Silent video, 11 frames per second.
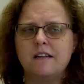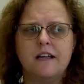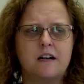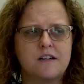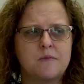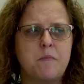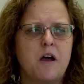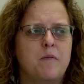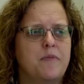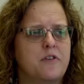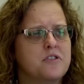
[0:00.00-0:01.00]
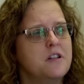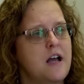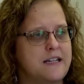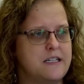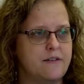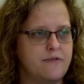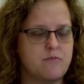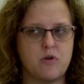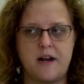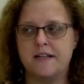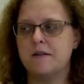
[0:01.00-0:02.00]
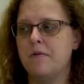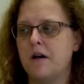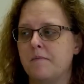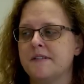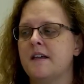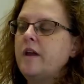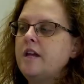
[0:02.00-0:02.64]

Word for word: an Alaris pump. There's lots of different brands of pumps.